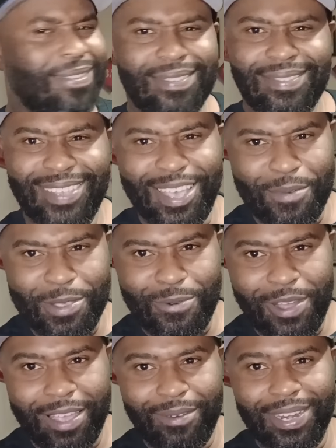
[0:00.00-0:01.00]
tell me
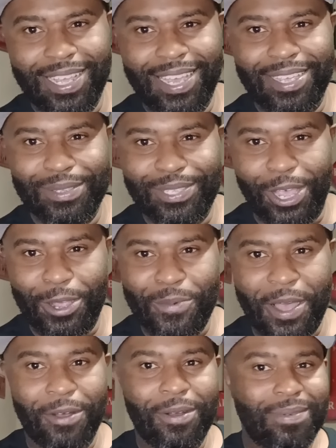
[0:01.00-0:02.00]
what? What the hell you talking
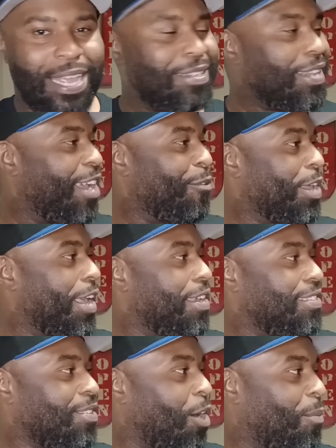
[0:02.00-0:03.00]
about? I'm like, Dave, what the hell
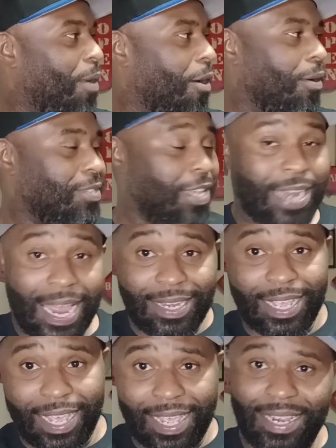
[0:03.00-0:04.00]
you talking about? Son, I
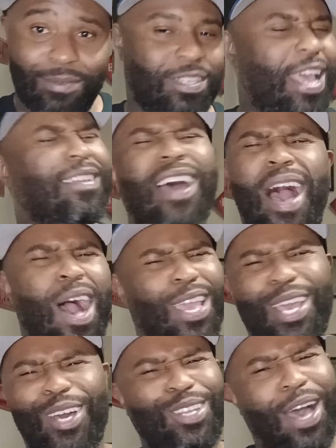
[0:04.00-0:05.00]
did. He was like, nah,
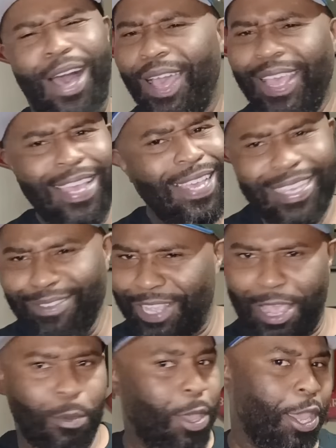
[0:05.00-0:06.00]
hell no. He was
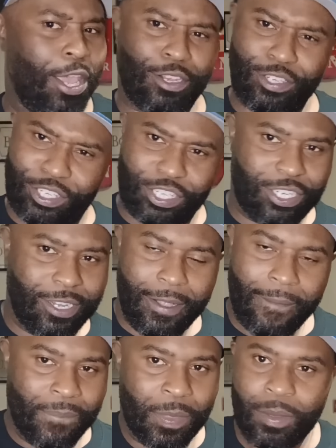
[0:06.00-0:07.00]
like, man, shh.
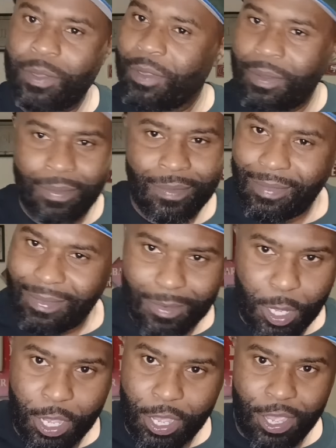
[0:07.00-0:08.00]

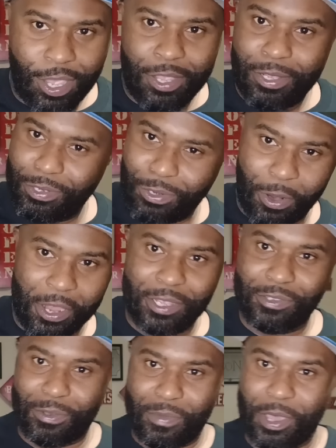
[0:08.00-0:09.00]
Man, it's
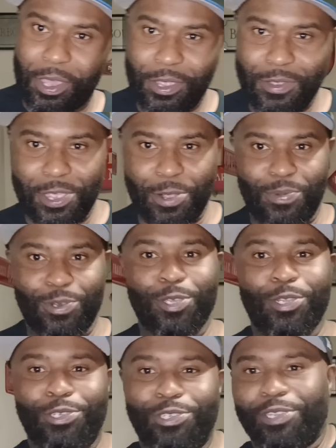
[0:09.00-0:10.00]
crazy, man. You ain't gonna believe
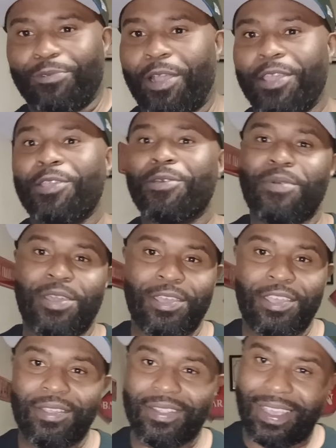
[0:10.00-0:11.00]
this shit right here,
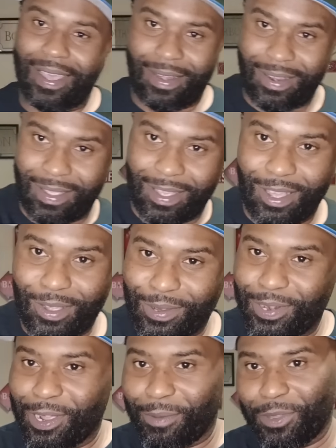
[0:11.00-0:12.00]
man. Goddamn, you
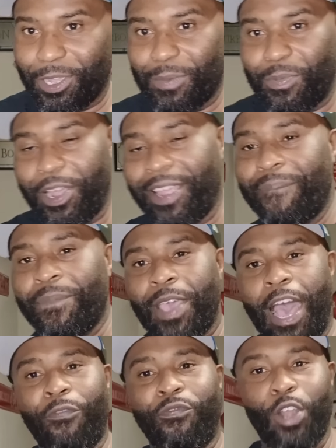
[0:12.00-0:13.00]
know what I mean? But
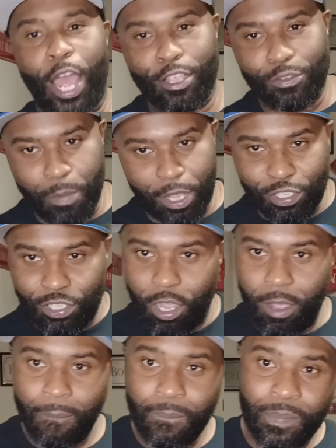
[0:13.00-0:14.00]
I feel like it's messed
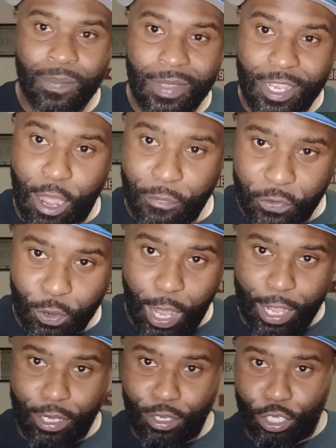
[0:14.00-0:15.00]
up. And I feel
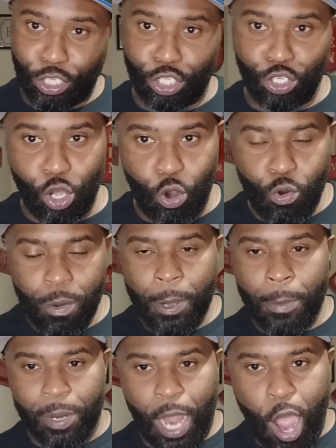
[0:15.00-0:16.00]
like niggas should know,
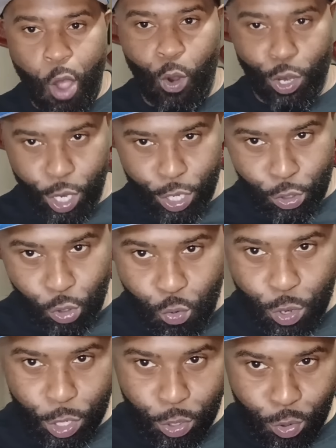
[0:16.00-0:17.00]
but I don't want nothing to do
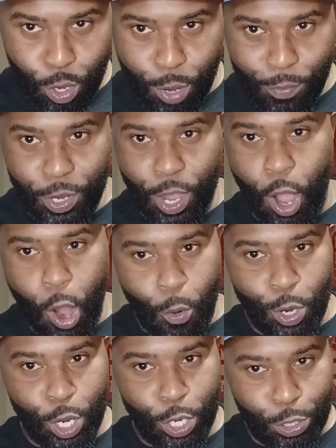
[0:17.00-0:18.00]
with it. You know what I mean? I don't
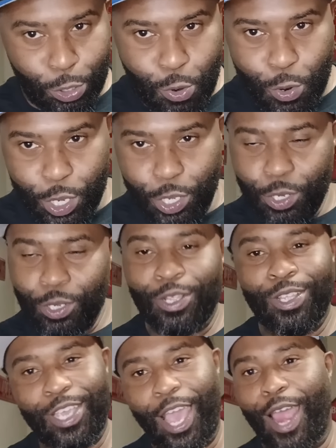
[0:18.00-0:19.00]
want nothing to do with it.
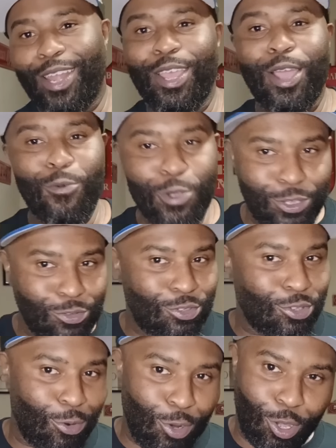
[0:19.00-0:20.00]
Goddamn Weezy,
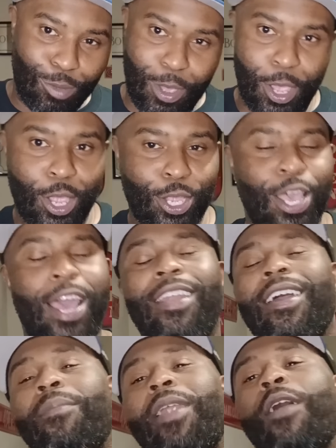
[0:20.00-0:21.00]
so look, man.
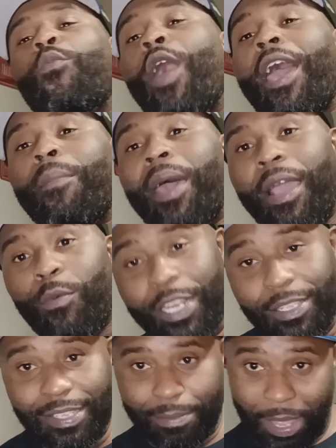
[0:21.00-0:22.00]
Goddamn, I'm like, what, man? What
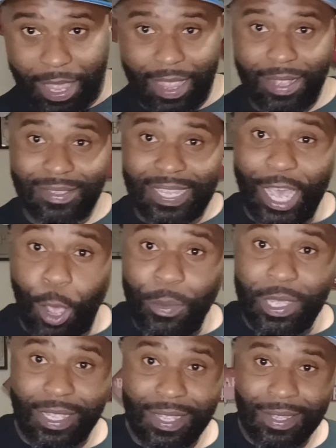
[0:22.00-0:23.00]
is it, man? Tell
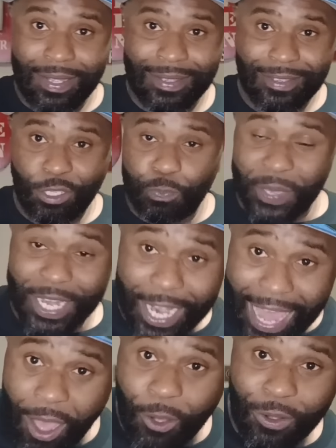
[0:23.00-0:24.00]
me. Spit it
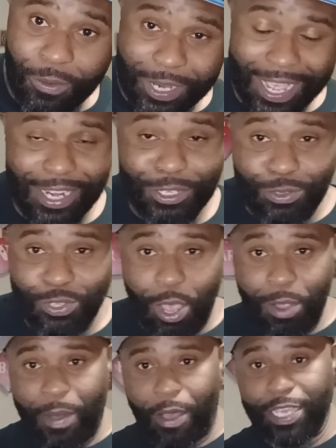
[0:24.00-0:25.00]
out. What the hell are you
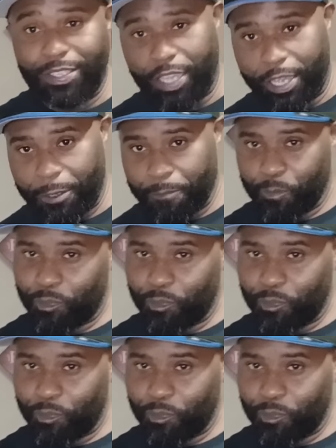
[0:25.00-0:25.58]
talking about? He said,